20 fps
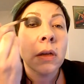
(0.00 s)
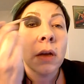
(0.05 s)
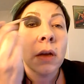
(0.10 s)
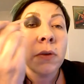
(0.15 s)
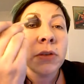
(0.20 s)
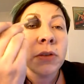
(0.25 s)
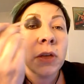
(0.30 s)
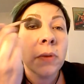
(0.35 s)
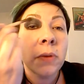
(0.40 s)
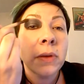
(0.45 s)
I
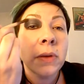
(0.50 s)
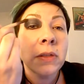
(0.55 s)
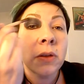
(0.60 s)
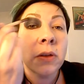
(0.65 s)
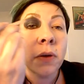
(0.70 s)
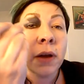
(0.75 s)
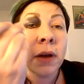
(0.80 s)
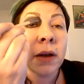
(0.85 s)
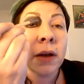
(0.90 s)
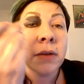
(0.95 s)
wish I was
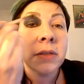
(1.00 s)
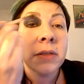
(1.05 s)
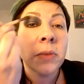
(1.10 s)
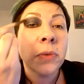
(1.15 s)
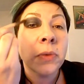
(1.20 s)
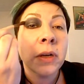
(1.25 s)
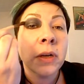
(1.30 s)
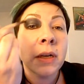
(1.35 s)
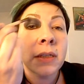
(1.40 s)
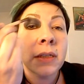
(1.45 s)
going out
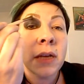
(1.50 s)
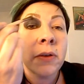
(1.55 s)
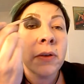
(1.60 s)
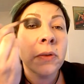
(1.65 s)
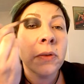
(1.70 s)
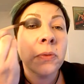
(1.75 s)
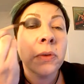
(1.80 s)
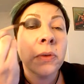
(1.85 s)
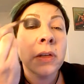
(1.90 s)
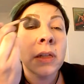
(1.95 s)
somewhere because I
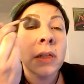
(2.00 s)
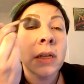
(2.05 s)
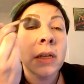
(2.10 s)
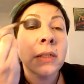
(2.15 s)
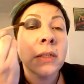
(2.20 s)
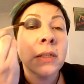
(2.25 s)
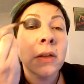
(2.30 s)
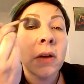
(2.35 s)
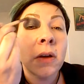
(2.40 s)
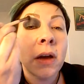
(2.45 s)
would really like
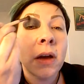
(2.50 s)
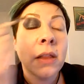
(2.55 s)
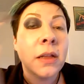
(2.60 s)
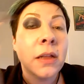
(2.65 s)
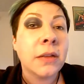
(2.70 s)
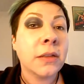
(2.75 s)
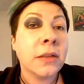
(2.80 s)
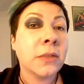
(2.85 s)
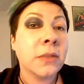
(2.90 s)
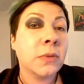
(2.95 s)
to know how
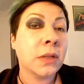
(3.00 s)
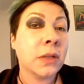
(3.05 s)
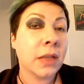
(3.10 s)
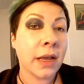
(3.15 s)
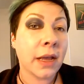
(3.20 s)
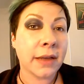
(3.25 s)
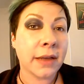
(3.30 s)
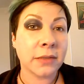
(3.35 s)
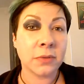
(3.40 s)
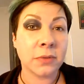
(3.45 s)
long this would
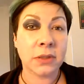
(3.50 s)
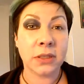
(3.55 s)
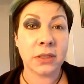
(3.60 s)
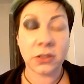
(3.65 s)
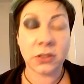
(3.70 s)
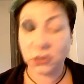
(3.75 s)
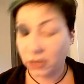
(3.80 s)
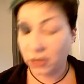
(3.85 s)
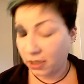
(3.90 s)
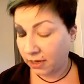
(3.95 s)
last with
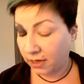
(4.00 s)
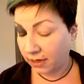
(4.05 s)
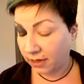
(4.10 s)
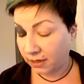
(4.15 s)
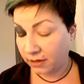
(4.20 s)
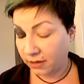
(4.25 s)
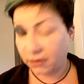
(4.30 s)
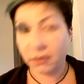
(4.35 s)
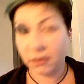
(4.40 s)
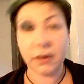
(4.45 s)
this gel
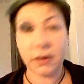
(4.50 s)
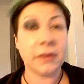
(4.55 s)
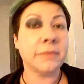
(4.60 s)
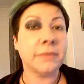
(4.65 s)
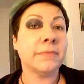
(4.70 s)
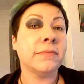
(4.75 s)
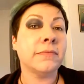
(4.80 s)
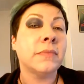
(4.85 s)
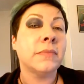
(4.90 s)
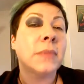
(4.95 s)
eyeliner on.
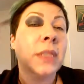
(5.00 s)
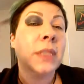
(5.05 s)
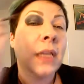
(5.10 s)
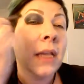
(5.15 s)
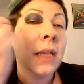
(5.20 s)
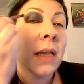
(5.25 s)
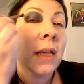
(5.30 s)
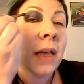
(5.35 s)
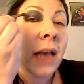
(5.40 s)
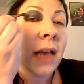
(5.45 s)

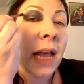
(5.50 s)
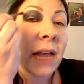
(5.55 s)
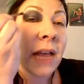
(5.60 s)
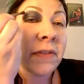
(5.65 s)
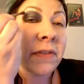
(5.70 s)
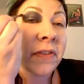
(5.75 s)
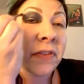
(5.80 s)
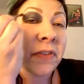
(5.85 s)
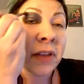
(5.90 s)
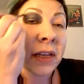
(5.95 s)
I
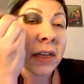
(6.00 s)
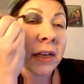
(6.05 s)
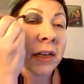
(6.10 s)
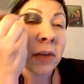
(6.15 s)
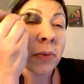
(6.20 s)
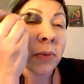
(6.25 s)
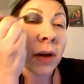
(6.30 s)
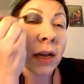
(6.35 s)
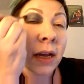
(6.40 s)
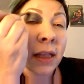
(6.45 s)
have a feeling
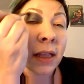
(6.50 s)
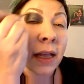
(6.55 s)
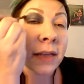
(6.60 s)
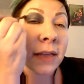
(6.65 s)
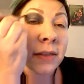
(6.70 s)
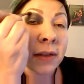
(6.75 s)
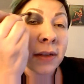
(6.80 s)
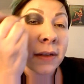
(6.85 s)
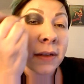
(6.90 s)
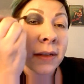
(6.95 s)
it'll probably
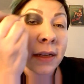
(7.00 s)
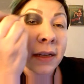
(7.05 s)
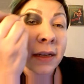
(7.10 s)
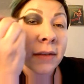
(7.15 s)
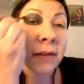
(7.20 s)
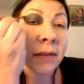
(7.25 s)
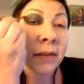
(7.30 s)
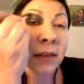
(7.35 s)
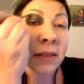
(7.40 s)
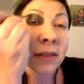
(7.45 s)
last all
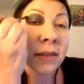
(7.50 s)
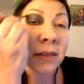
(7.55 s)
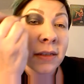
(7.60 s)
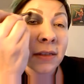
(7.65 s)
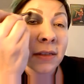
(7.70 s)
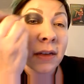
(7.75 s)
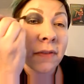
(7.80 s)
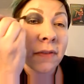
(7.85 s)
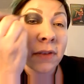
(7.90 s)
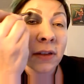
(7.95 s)
night because this
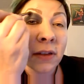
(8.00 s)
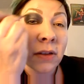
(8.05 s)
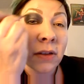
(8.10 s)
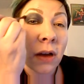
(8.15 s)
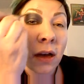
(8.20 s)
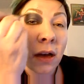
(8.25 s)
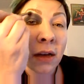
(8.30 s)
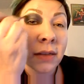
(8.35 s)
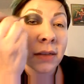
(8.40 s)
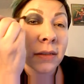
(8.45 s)
stuff is
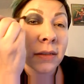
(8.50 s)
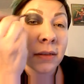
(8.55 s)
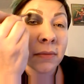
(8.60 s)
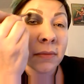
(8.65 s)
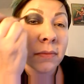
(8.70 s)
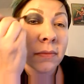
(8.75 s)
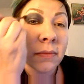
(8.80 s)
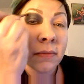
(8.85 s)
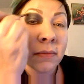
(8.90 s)
awesome.